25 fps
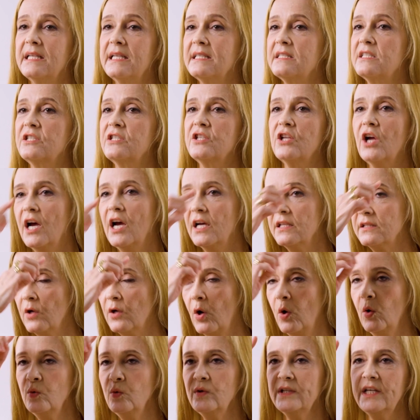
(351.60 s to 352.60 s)
it's not
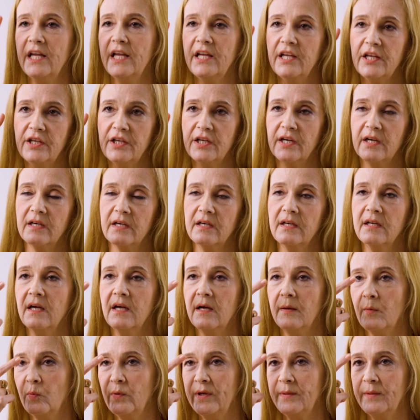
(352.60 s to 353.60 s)
only here.
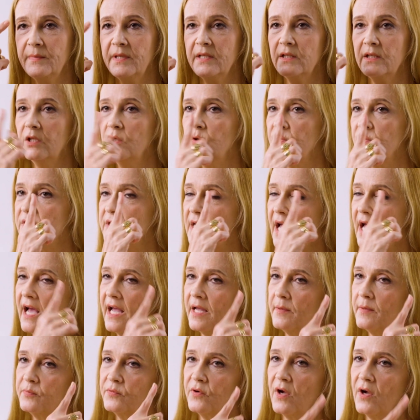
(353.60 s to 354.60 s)
Women lose
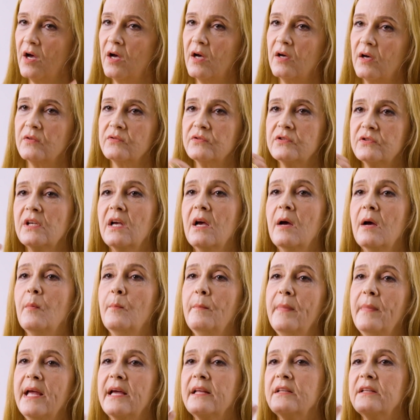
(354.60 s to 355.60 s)
eyebrows,
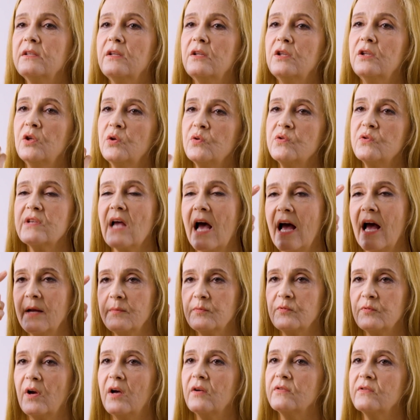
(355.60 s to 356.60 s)
men lose
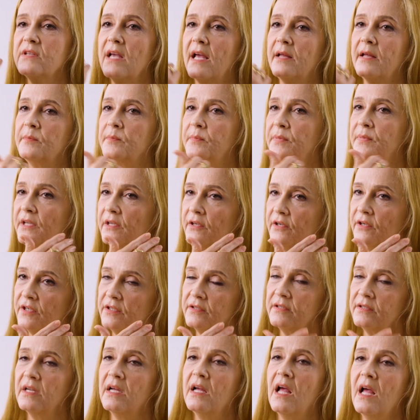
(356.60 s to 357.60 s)
eyebrows and
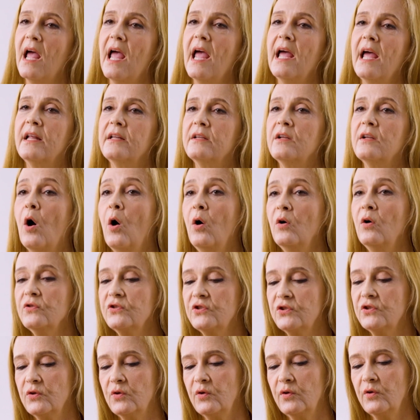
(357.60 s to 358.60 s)
beard, and
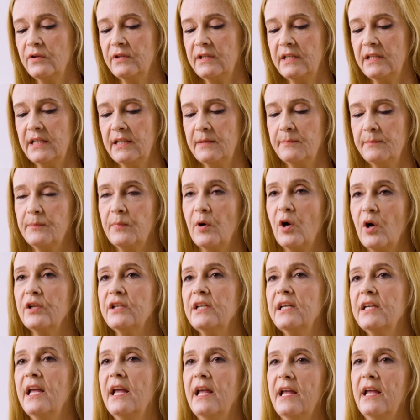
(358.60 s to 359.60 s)
also the
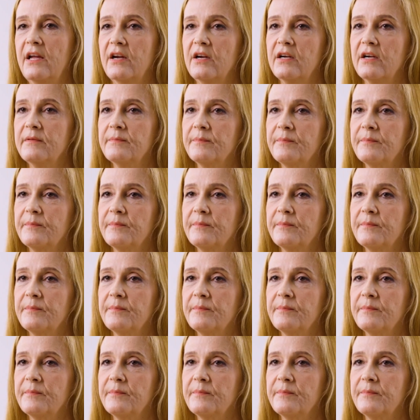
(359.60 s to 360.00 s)
body hair.